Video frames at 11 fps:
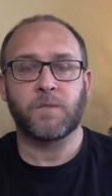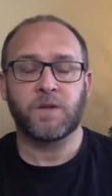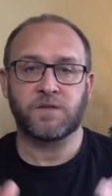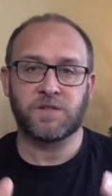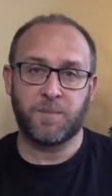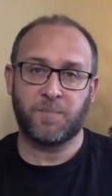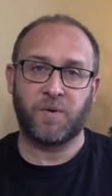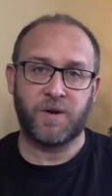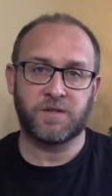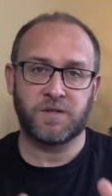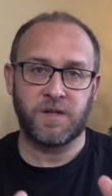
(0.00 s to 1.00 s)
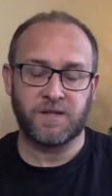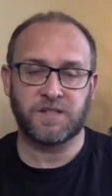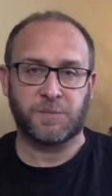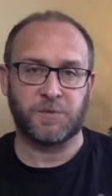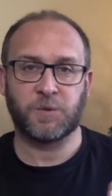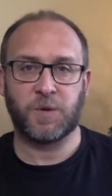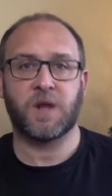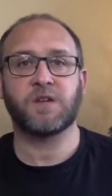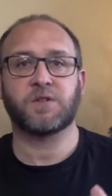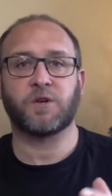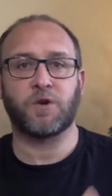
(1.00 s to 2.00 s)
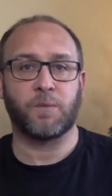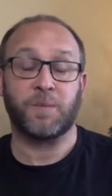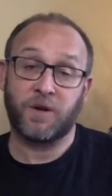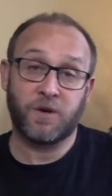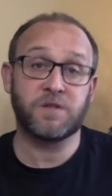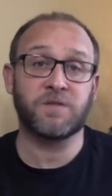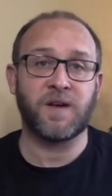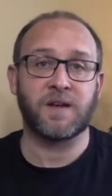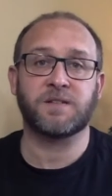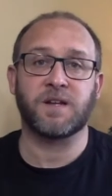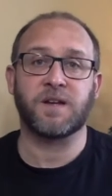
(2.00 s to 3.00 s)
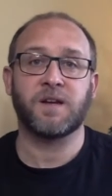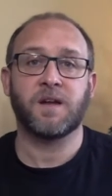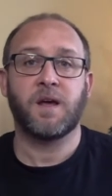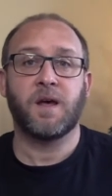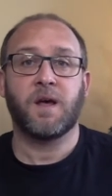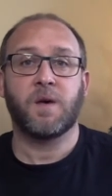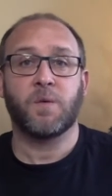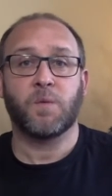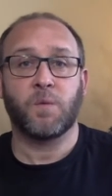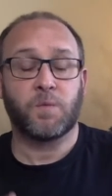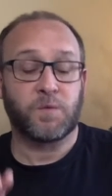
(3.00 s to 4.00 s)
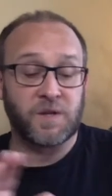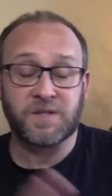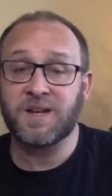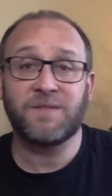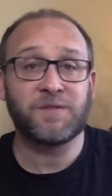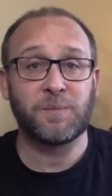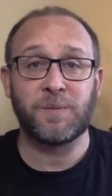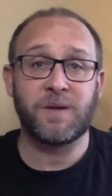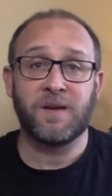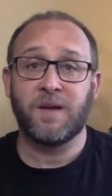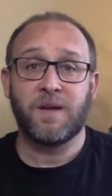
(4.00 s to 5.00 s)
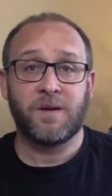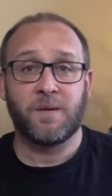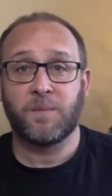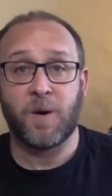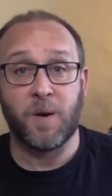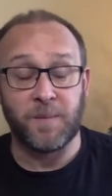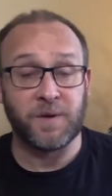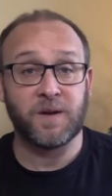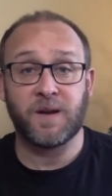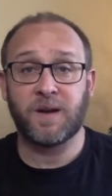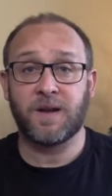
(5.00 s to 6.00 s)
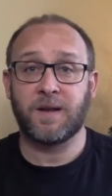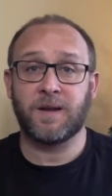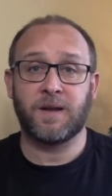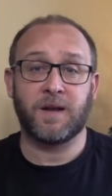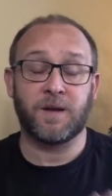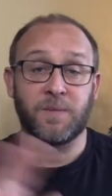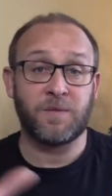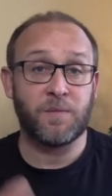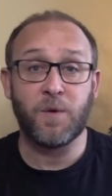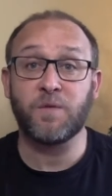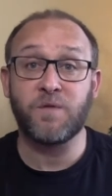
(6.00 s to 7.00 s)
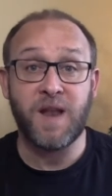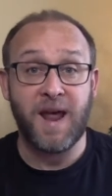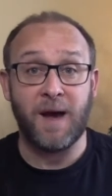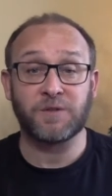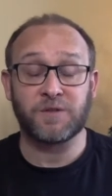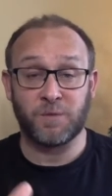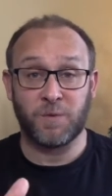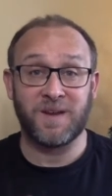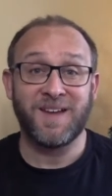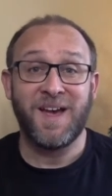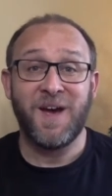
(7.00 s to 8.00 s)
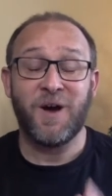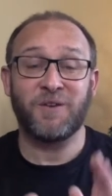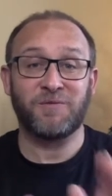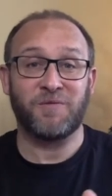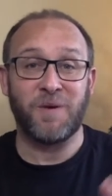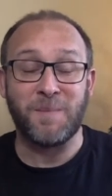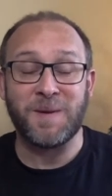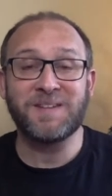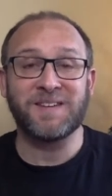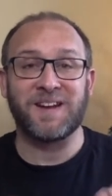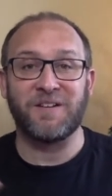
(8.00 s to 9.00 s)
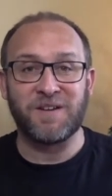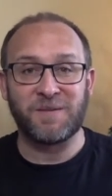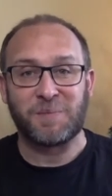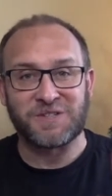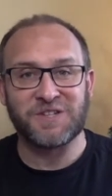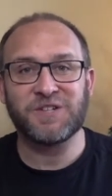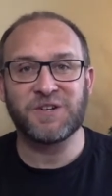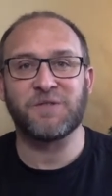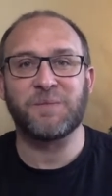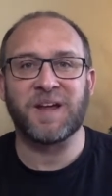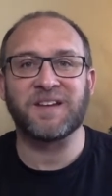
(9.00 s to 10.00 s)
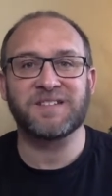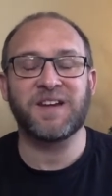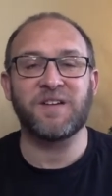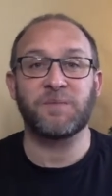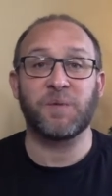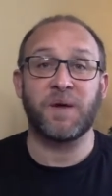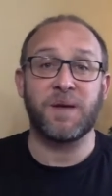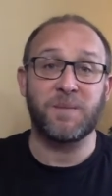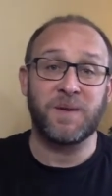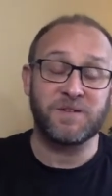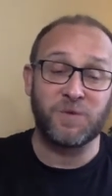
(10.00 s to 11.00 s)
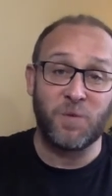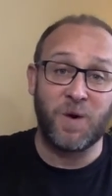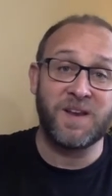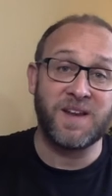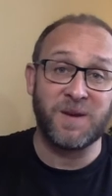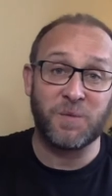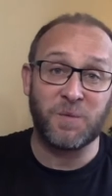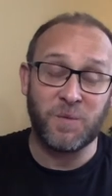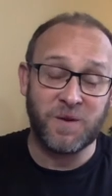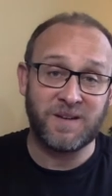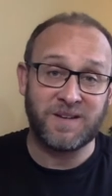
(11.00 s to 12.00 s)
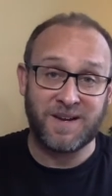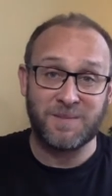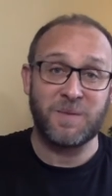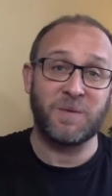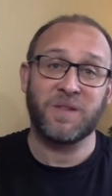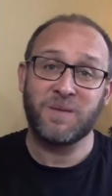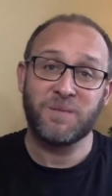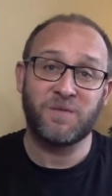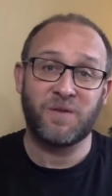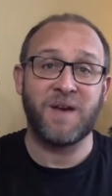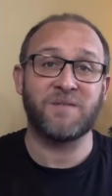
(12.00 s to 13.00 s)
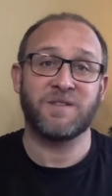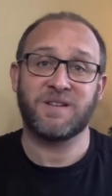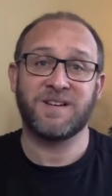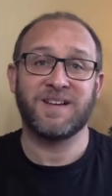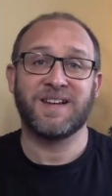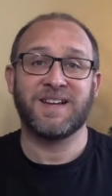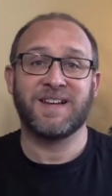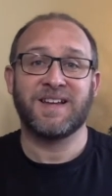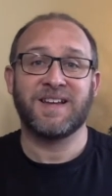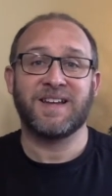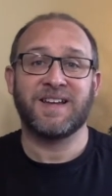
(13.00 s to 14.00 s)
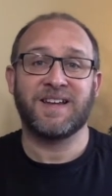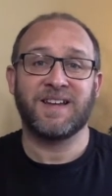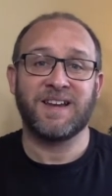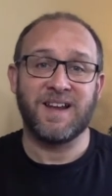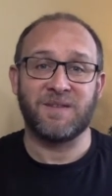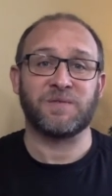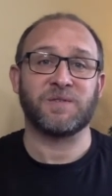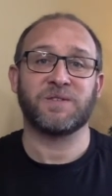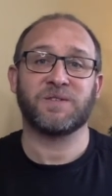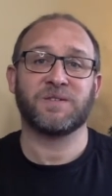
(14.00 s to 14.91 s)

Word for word: the separation that exists between us and God because of our sin doesn't have to be permanent. It can be removed now so that we immediately are in a position of being saved, but it means that one day we can be with Him forever in heaven.